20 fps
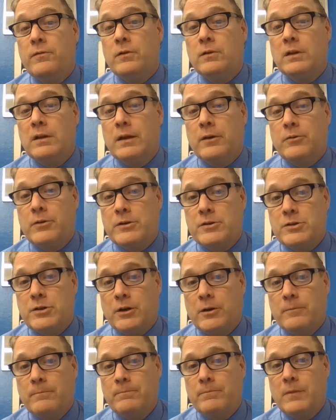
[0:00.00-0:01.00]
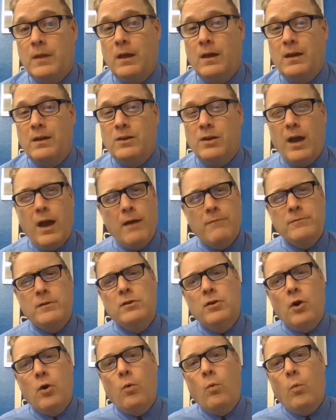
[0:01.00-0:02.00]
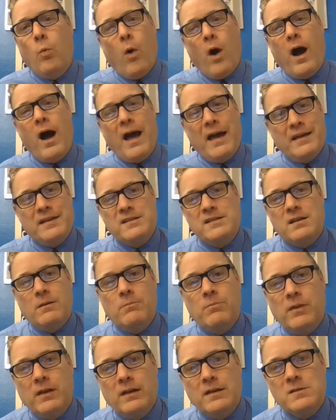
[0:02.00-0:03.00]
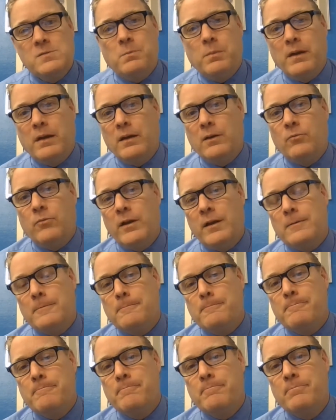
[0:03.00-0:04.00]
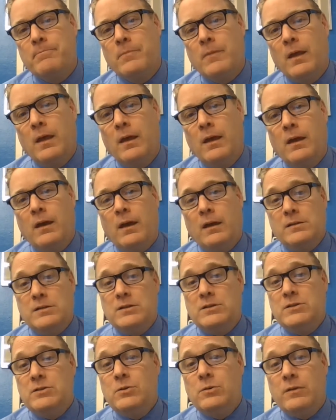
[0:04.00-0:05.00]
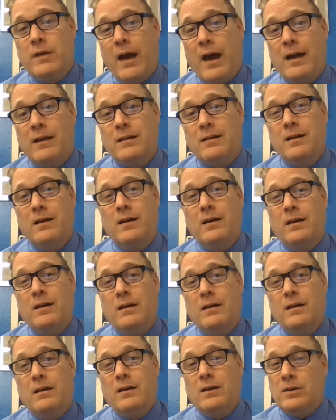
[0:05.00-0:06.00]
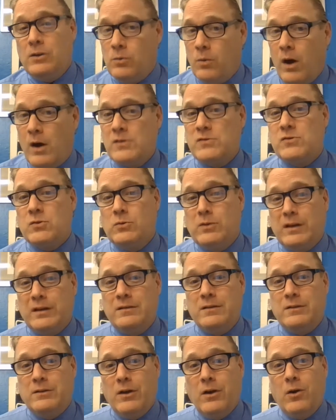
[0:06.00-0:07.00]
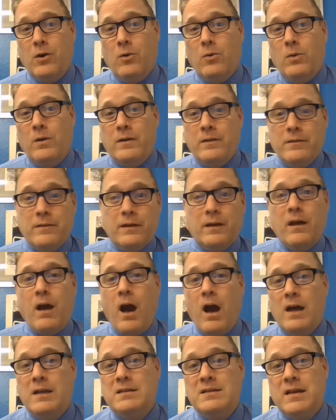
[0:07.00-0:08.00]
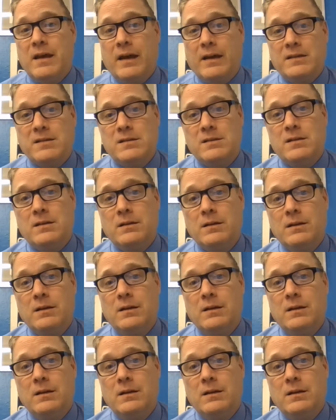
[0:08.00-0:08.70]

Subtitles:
literature. You have to know why something is being written. And to do that, you also need to know the context